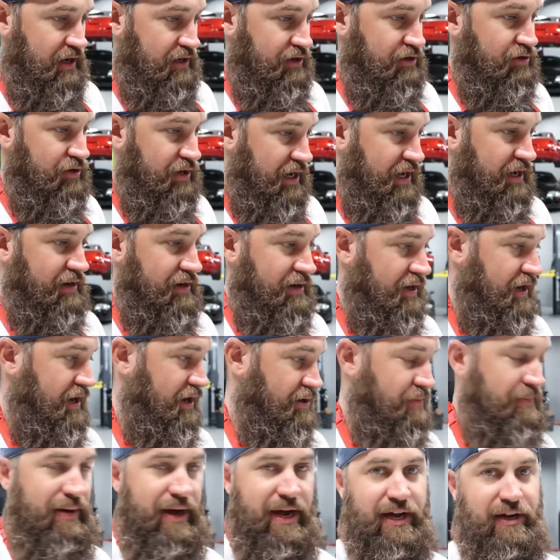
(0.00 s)
You can
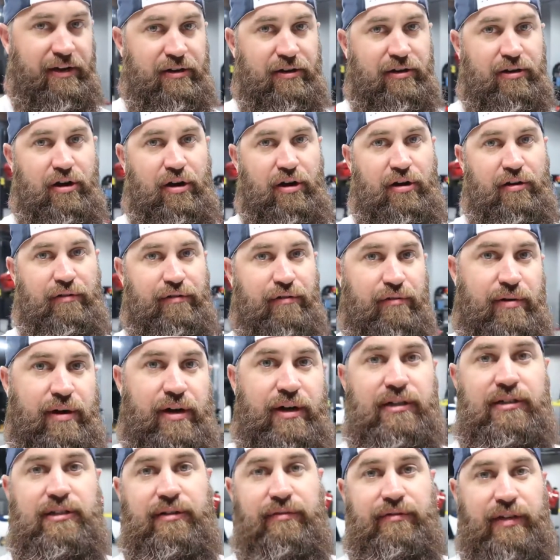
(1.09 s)
airbag your car for
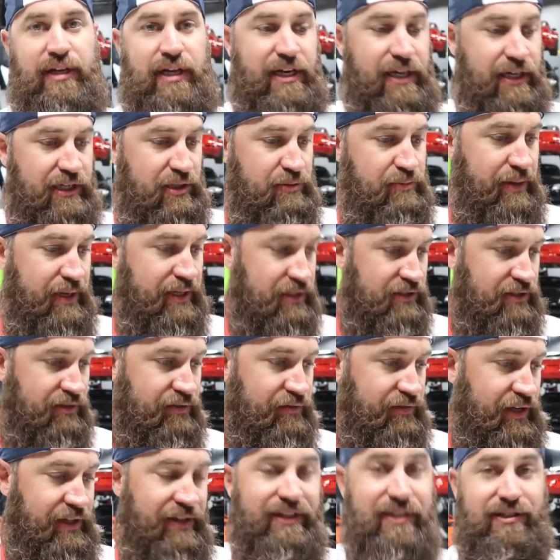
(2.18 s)
relatively
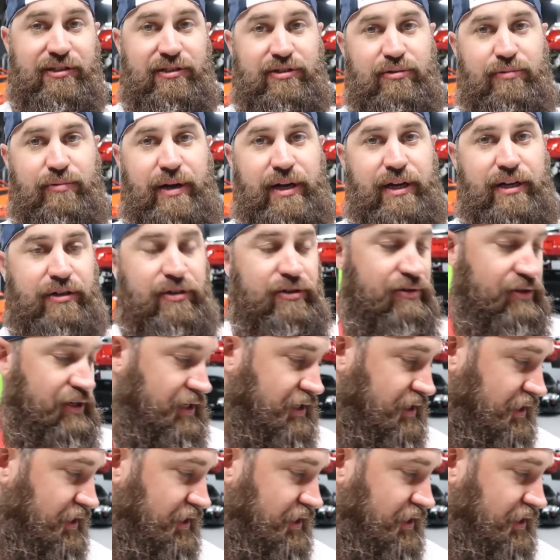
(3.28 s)
inexpensive, and this is the way to do